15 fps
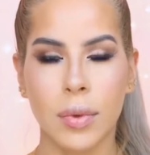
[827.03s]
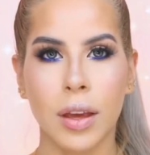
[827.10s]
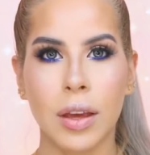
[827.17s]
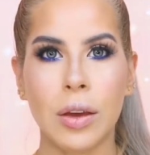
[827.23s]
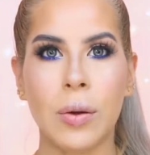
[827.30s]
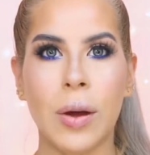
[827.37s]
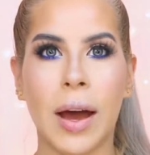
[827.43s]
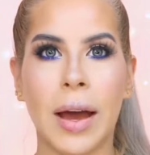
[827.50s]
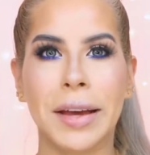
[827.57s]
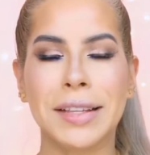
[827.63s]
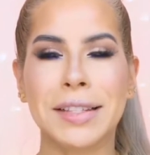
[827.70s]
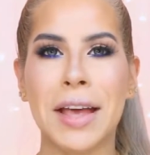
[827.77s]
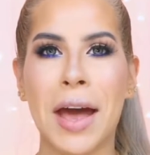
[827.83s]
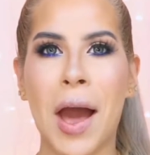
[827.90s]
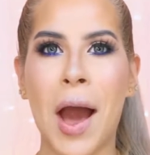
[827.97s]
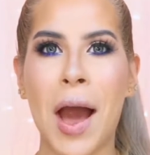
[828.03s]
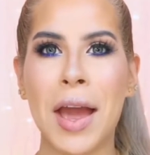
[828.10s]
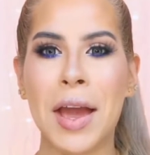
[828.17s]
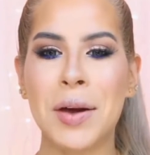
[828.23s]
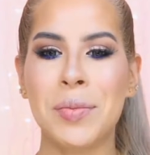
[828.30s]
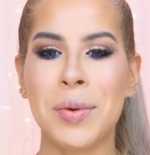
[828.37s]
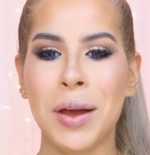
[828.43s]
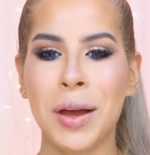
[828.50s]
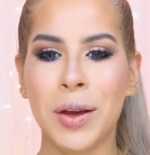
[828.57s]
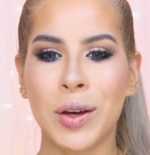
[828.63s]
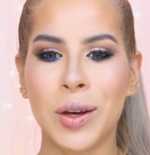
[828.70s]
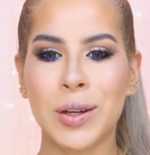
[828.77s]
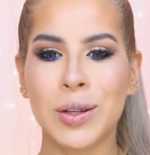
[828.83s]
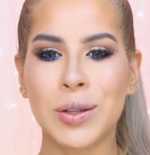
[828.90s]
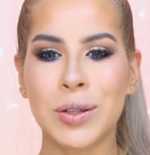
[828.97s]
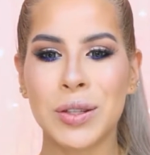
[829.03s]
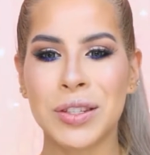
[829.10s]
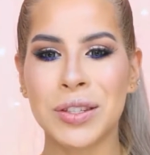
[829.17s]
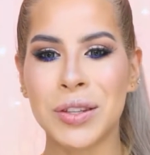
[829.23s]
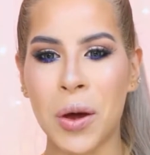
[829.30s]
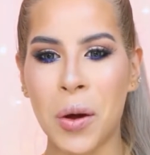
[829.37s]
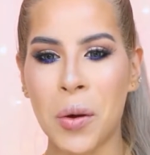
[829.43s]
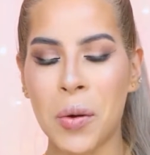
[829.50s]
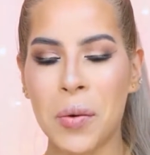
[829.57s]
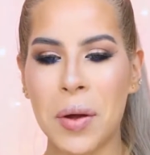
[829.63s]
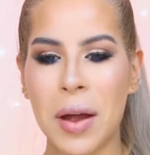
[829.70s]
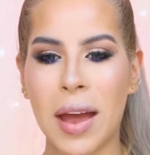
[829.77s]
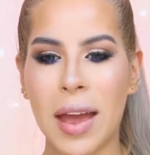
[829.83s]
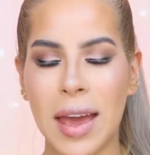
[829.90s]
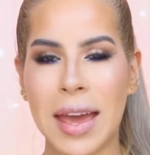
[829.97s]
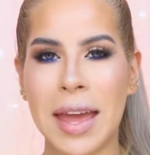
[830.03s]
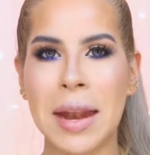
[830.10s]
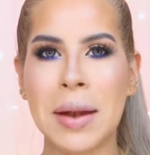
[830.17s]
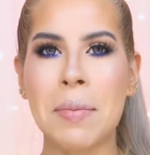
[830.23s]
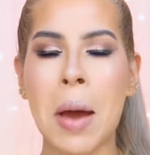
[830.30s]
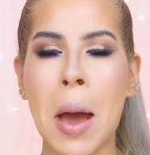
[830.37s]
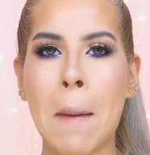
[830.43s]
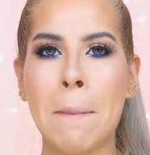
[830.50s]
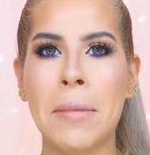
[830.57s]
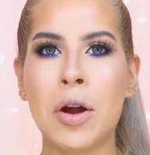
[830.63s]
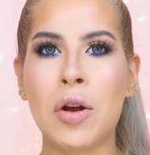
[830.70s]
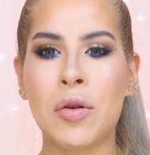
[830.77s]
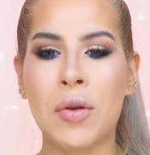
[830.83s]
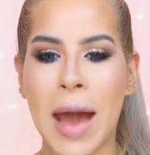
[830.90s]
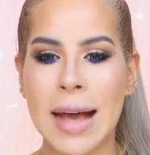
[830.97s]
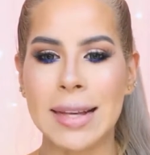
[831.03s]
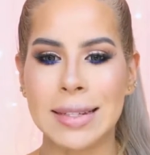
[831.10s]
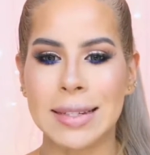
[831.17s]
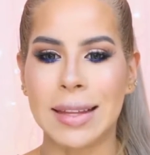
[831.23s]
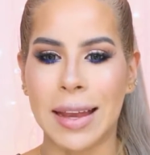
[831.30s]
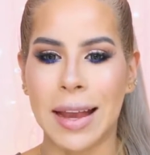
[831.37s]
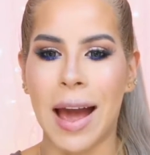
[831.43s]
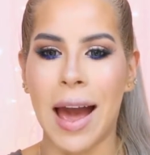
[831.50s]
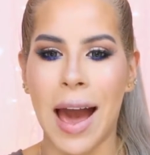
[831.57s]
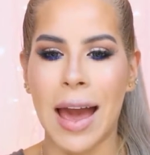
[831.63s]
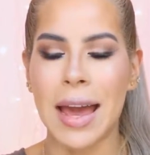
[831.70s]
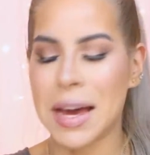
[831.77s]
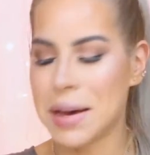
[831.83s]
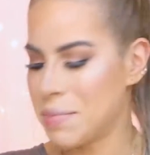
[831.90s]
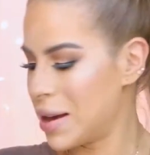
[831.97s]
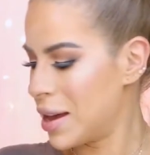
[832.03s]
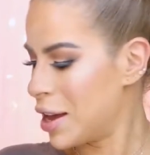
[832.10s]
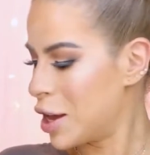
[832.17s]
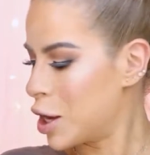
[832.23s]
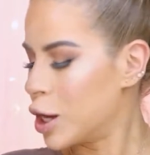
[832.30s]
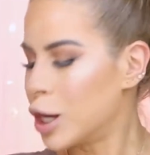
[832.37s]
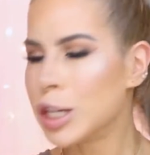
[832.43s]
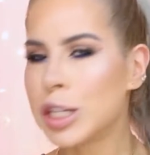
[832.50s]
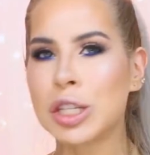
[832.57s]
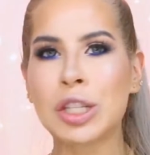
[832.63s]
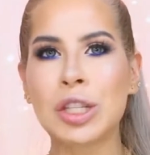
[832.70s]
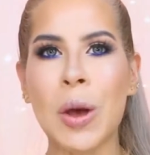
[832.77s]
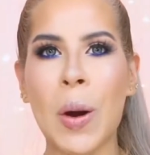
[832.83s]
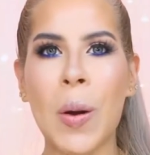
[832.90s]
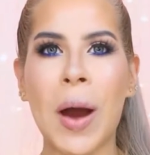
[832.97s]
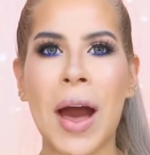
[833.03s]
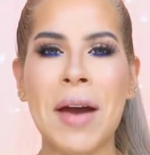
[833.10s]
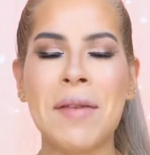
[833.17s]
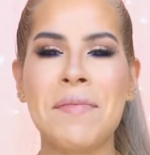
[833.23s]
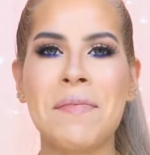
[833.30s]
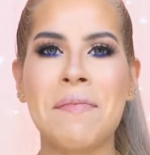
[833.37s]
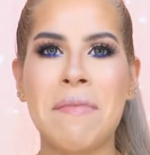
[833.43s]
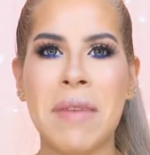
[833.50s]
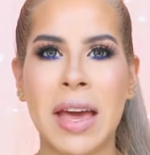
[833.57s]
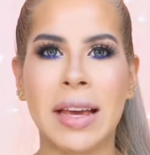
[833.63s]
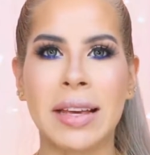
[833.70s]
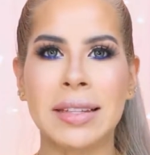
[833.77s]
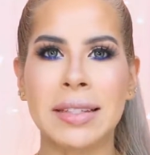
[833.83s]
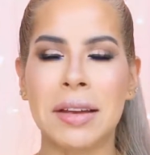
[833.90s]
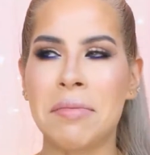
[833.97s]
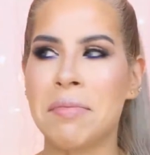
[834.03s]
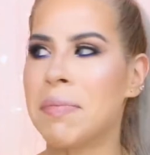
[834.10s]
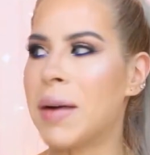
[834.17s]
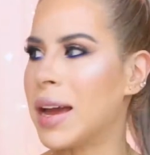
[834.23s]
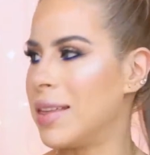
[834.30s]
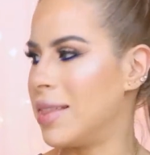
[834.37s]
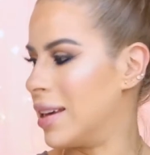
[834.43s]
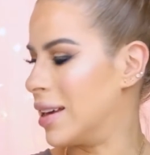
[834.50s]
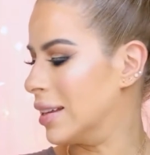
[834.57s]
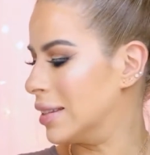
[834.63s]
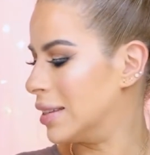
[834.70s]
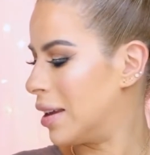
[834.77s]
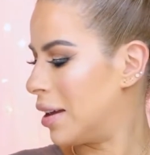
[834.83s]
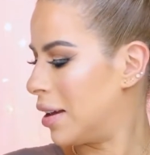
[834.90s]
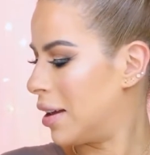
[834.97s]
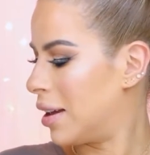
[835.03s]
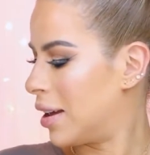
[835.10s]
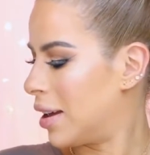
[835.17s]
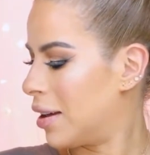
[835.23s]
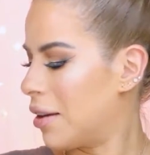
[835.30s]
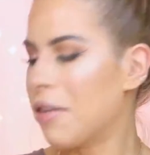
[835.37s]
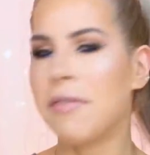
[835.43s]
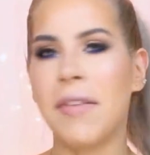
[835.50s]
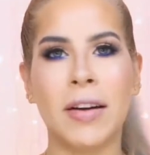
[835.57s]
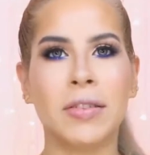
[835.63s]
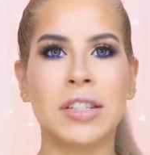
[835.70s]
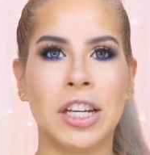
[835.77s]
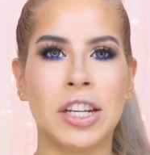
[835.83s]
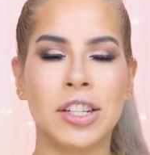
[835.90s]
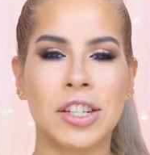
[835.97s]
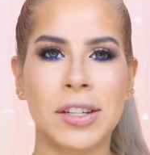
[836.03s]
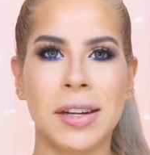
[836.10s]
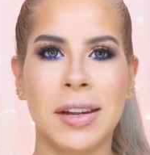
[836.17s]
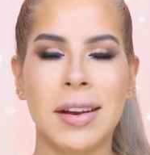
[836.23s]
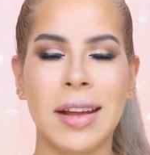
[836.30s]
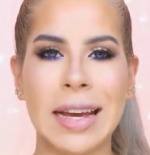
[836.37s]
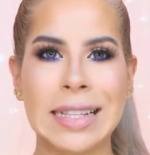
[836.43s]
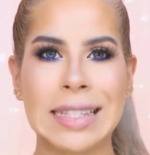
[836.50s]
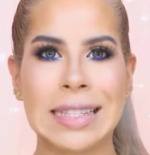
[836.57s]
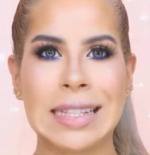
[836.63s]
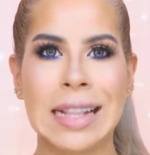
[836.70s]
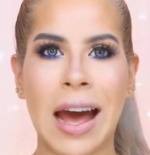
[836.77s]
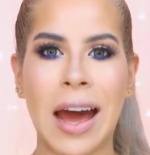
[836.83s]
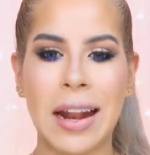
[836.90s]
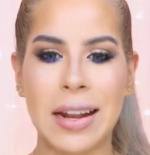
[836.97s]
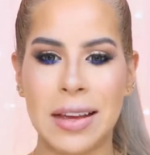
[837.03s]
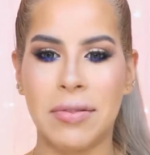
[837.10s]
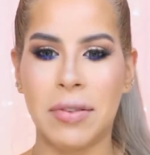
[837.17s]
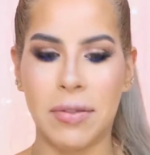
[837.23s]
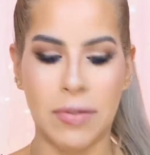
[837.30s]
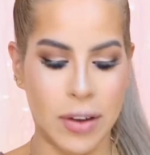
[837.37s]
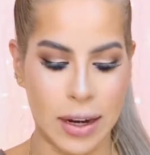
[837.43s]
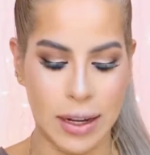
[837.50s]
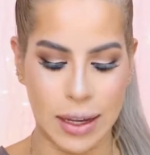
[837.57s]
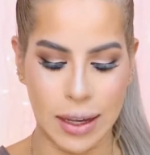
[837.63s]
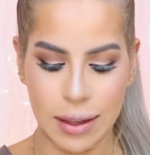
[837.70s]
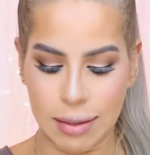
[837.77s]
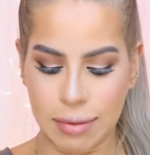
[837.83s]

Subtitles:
You guys, I am so impressed. Like, I am so amazed by this foundation. It's not even funny.